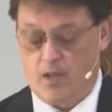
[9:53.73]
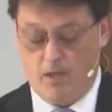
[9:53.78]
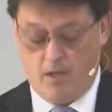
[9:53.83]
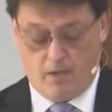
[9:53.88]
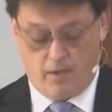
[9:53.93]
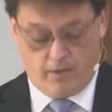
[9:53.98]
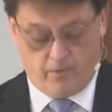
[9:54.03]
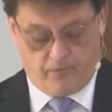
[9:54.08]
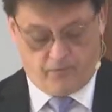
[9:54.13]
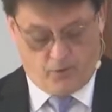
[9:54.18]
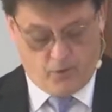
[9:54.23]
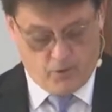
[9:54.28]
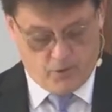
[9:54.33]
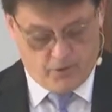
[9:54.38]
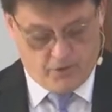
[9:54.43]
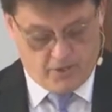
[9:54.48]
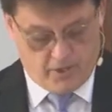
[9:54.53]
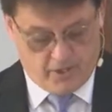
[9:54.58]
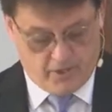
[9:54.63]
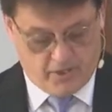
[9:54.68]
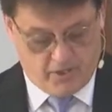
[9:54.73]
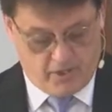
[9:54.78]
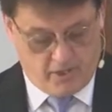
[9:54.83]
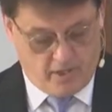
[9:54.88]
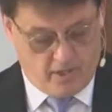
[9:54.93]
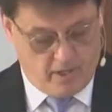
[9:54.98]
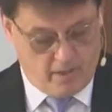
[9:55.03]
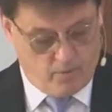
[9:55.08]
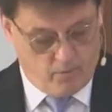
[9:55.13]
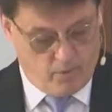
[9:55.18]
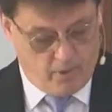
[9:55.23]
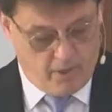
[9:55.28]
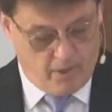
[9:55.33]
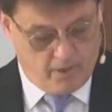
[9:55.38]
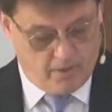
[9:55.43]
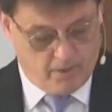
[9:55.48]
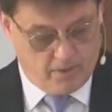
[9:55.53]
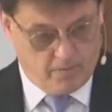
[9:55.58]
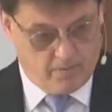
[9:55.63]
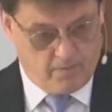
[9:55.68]
The first 69
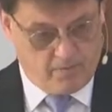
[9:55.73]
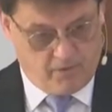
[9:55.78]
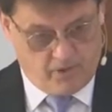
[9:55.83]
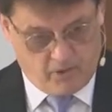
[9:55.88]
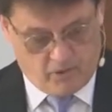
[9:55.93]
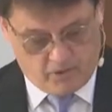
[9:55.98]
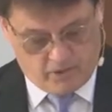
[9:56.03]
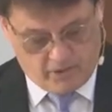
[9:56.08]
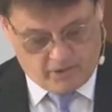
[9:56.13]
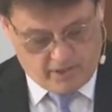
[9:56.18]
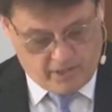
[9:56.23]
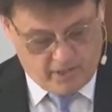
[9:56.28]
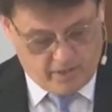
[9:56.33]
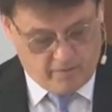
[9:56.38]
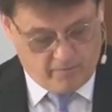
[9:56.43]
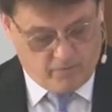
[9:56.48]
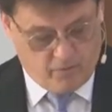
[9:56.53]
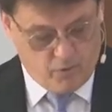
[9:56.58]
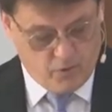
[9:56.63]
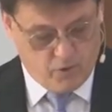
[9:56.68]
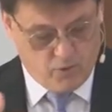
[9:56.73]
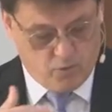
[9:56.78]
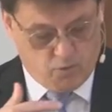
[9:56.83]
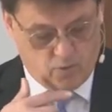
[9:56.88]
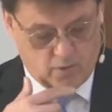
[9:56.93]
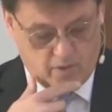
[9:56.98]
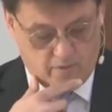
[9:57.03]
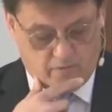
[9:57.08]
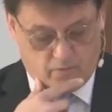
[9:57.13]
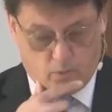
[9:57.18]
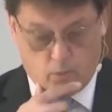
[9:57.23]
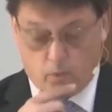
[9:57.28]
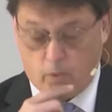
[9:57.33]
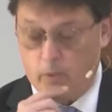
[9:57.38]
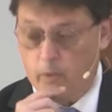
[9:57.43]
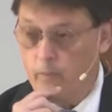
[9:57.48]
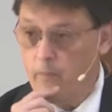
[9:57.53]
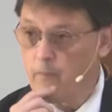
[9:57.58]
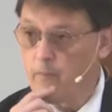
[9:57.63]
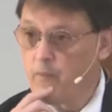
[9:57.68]
weeks, if you look again at verse
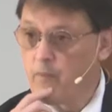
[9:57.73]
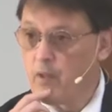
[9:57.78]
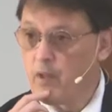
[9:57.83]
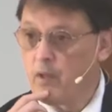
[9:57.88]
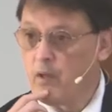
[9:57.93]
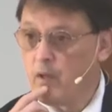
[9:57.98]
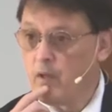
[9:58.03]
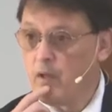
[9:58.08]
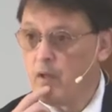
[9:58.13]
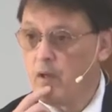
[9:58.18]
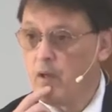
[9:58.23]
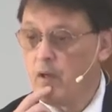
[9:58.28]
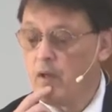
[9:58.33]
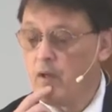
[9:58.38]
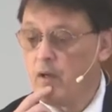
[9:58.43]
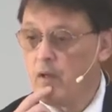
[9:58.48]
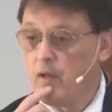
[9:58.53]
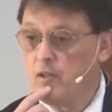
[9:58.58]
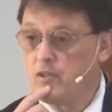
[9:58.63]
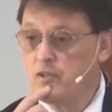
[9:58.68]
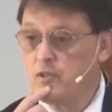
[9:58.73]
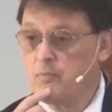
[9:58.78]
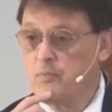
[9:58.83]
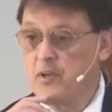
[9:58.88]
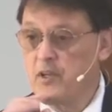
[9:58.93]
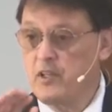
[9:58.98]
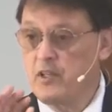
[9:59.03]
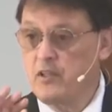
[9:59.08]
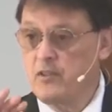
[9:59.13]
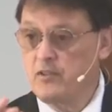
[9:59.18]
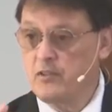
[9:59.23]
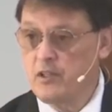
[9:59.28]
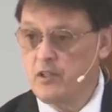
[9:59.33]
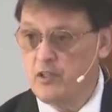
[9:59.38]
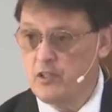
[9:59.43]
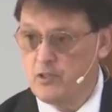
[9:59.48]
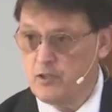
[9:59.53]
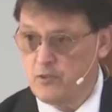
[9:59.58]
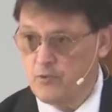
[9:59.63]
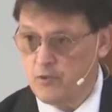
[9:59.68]
24, speaking to
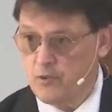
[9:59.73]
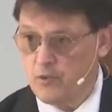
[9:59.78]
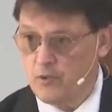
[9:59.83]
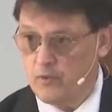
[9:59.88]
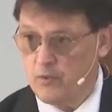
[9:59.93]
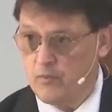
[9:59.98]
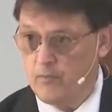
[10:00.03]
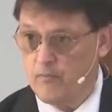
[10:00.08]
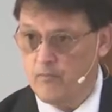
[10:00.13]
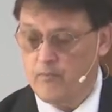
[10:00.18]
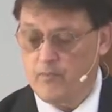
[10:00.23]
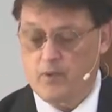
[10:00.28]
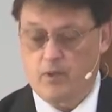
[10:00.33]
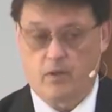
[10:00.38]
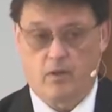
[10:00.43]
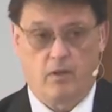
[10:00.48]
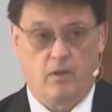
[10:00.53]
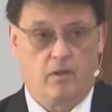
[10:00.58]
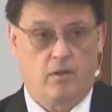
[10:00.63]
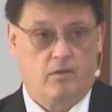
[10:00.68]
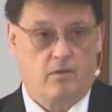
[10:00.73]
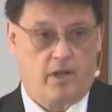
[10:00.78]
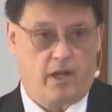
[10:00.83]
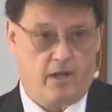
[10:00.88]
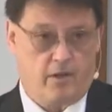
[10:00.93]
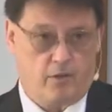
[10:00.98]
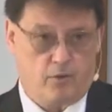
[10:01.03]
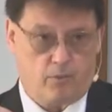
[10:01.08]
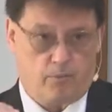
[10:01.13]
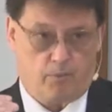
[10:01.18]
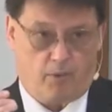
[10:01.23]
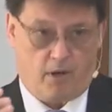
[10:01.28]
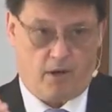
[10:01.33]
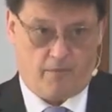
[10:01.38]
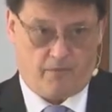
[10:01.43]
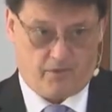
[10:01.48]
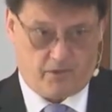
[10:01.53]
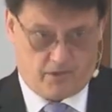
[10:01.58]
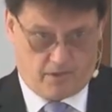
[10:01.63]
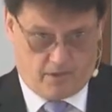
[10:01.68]
Israel, Daniel
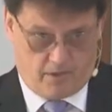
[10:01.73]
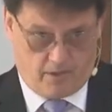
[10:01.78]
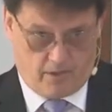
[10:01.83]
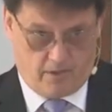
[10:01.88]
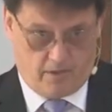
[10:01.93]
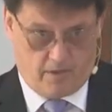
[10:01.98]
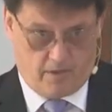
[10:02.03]
prophesied